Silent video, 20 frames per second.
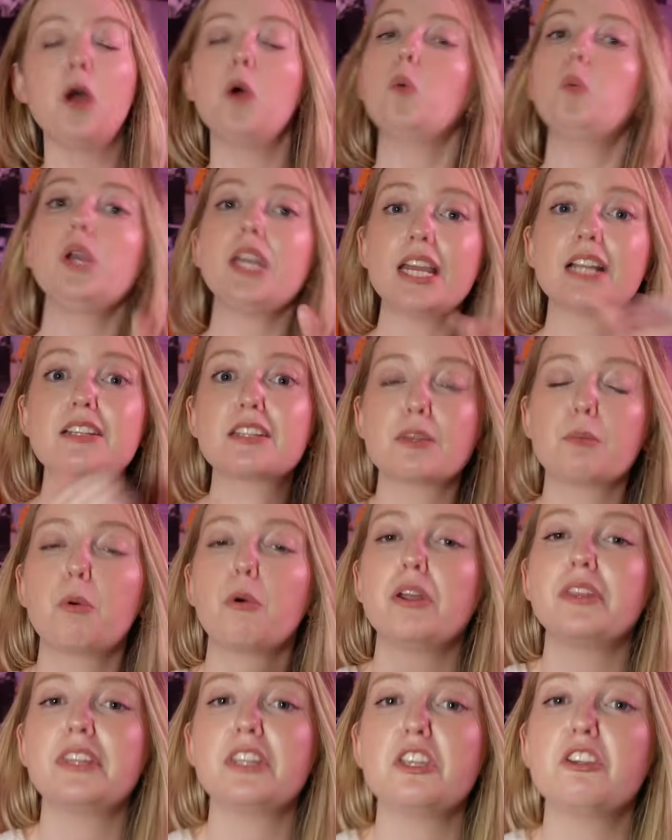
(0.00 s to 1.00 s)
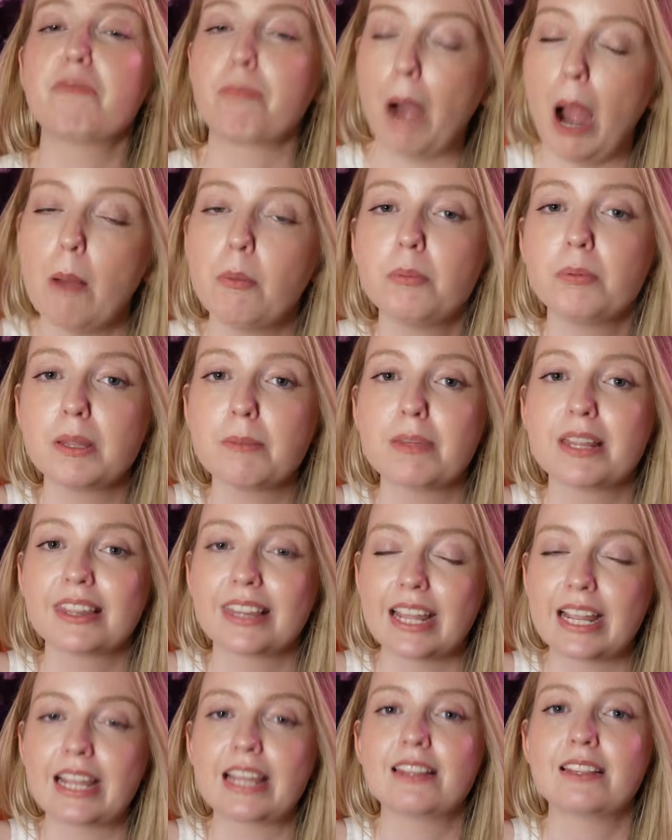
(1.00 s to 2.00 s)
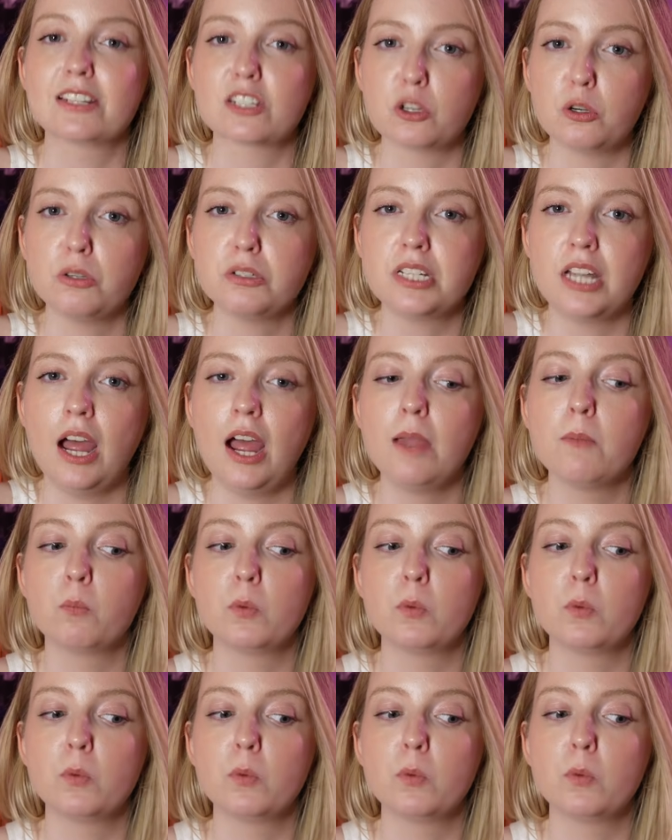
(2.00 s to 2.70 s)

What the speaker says: we get to the point that you've probably been thinking this whole time,